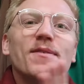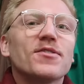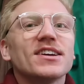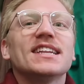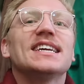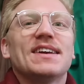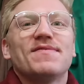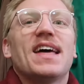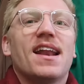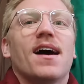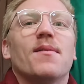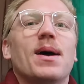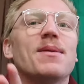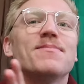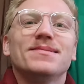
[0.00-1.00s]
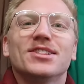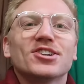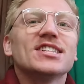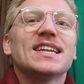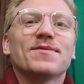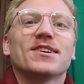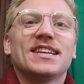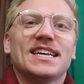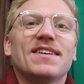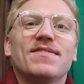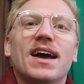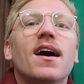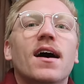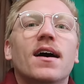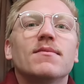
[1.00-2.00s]
never going to give that up. I'm literally never going to
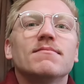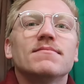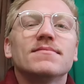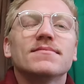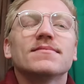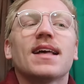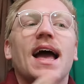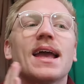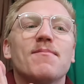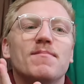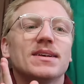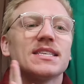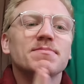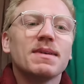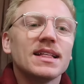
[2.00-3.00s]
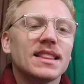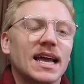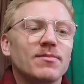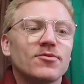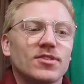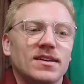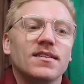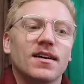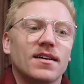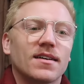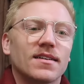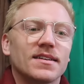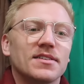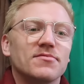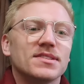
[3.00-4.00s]
give that up. I miss my lime green
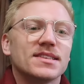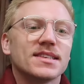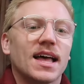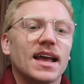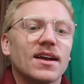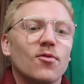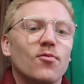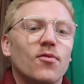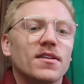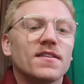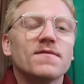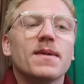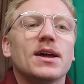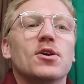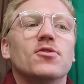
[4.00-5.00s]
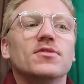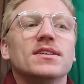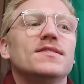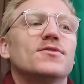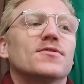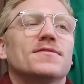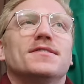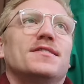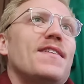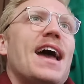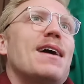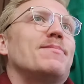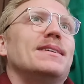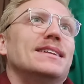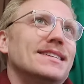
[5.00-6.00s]
car. It was like one of my only sources of
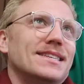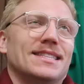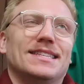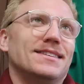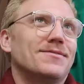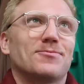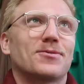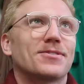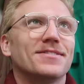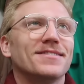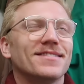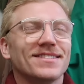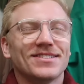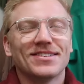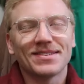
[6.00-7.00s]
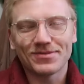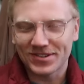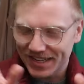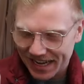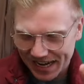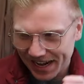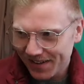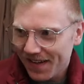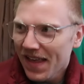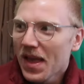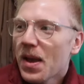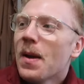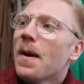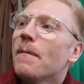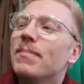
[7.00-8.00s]
happiness in this world. No, I'm just kidding.
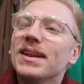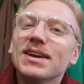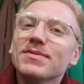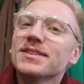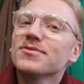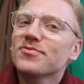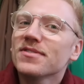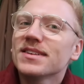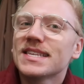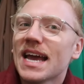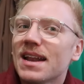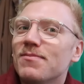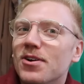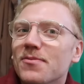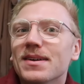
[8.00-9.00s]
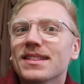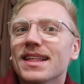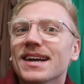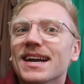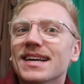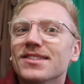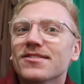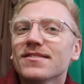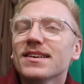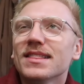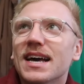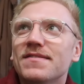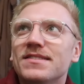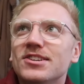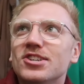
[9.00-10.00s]
But it was a real sad moment. Like I literally
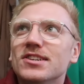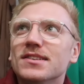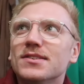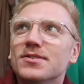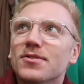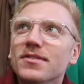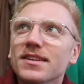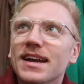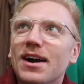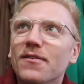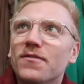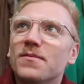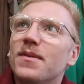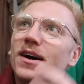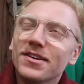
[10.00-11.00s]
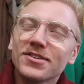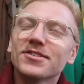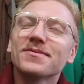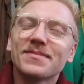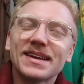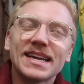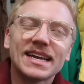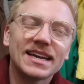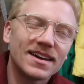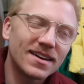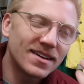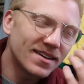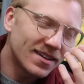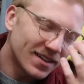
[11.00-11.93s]
left and she sold it out from under me.